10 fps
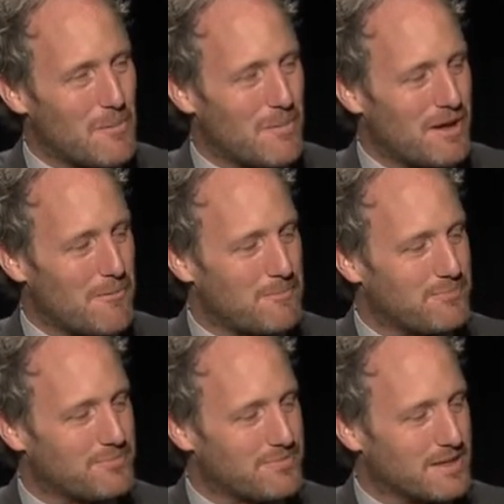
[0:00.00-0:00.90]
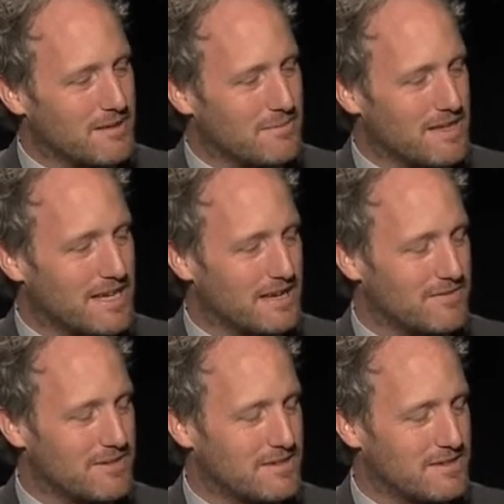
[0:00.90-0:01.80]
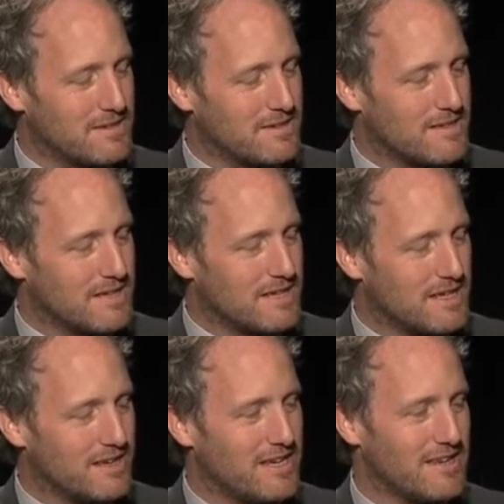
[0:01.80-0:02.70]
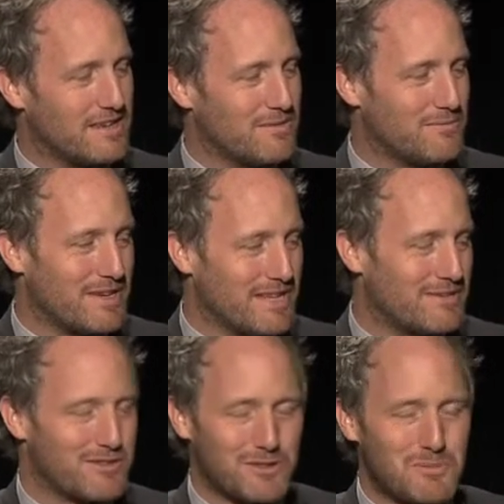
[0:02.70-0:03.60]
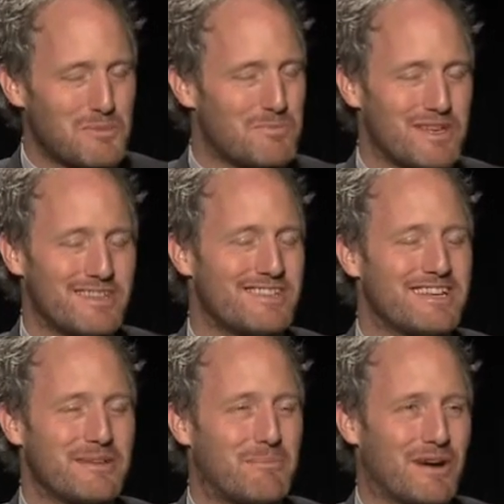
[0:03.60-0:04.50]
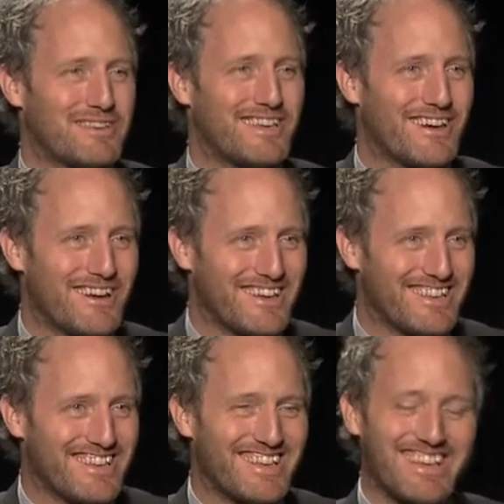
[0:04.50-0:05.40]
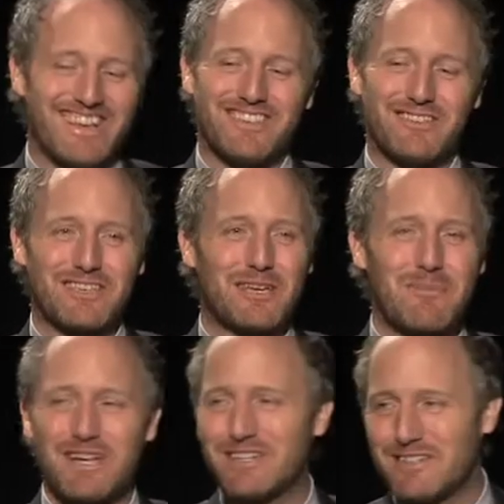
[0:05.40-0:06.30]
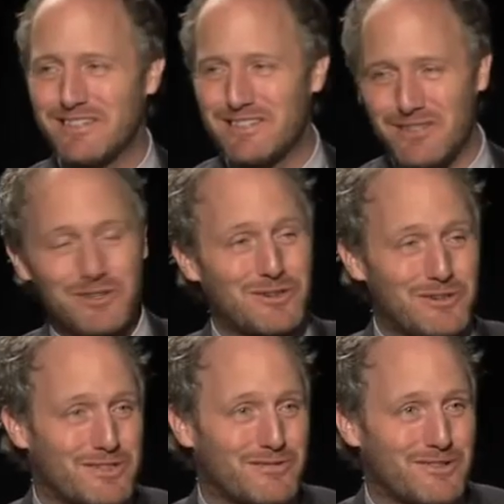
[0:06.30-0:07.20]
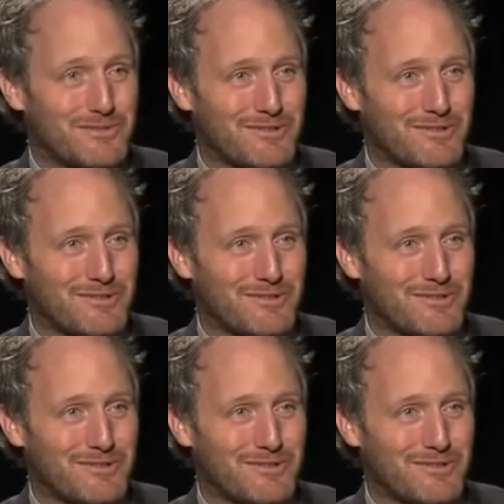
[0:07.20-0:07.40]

But my dad was, my dad was a super opinionated, bossy guy. So it's like, imagine showing Christopher the